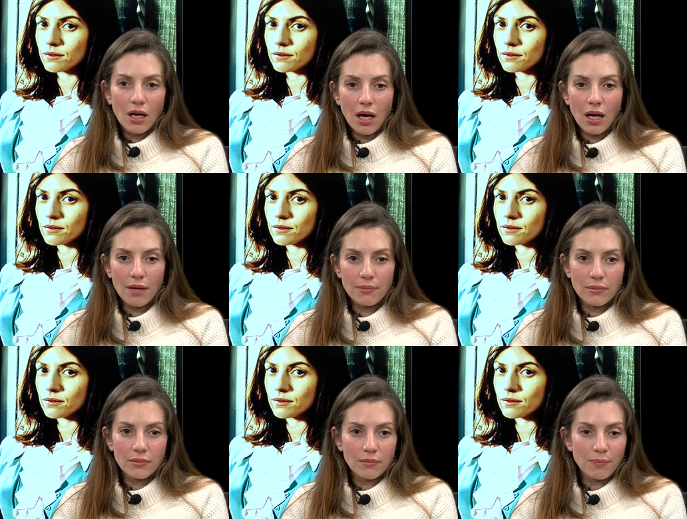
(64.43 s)

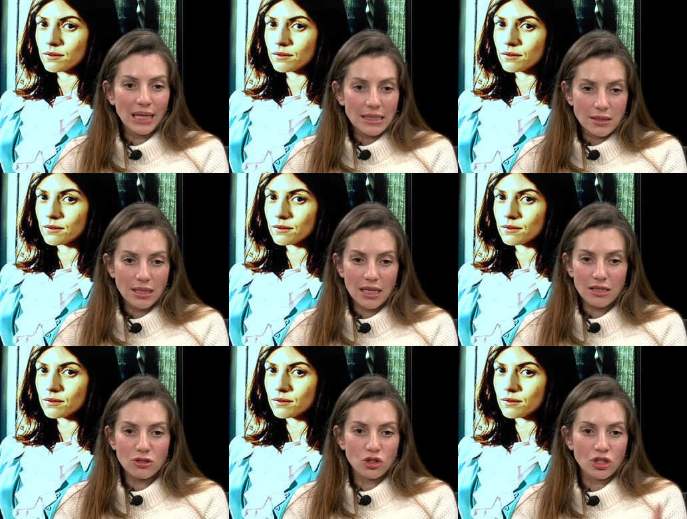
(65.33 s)
Speaker 1: Um,
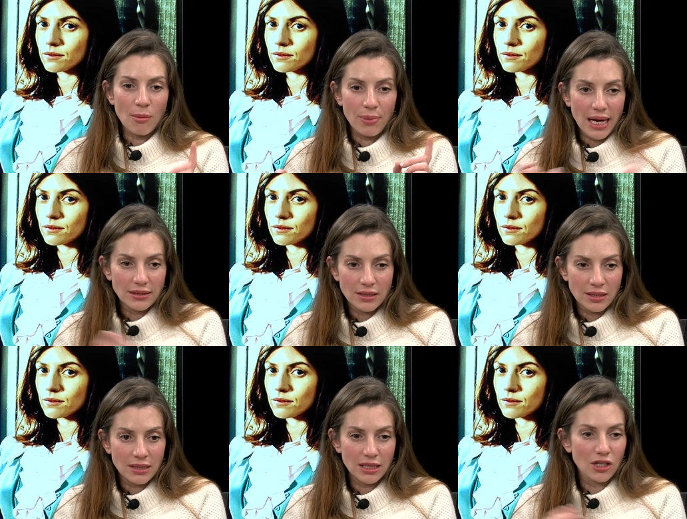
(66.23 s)
blessings,
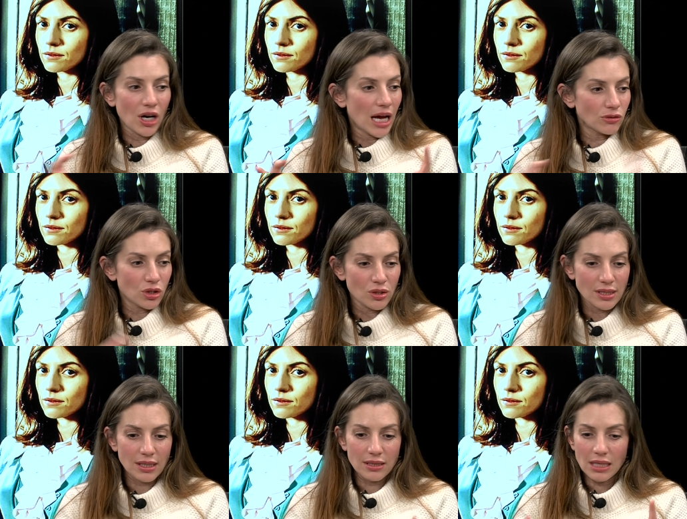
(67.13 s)
Shabbat dinner, how to
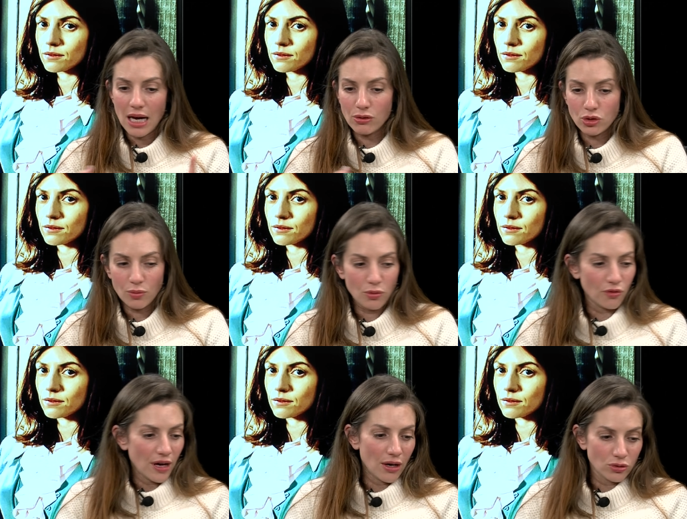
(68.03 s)
sit, how to
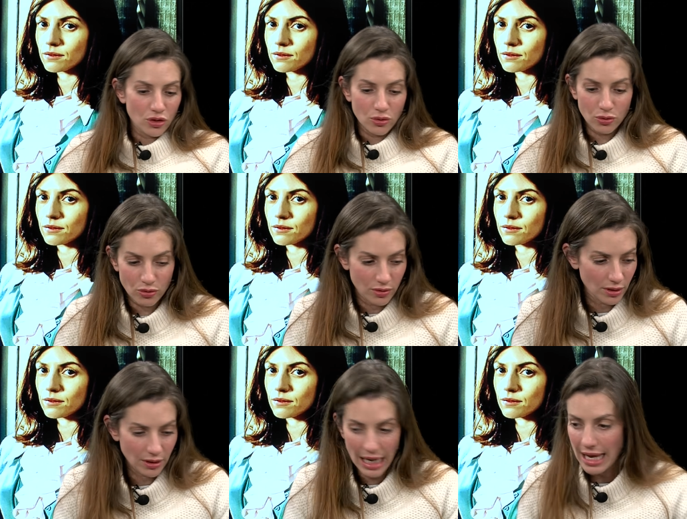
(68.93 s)
move, how to.
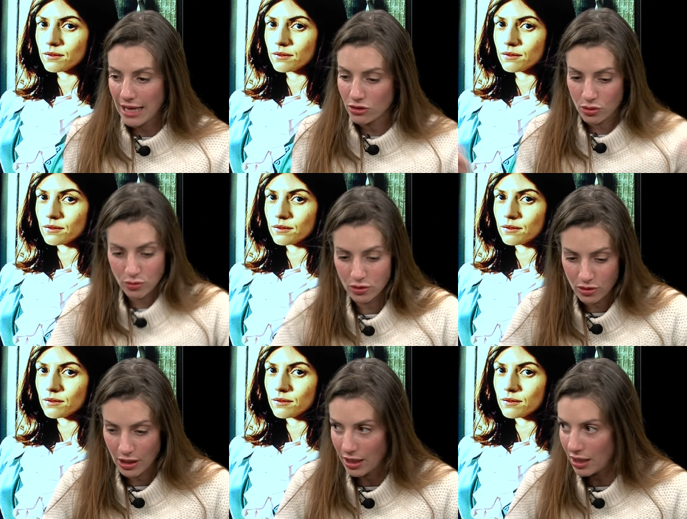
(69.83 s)
They had to. Ah, you are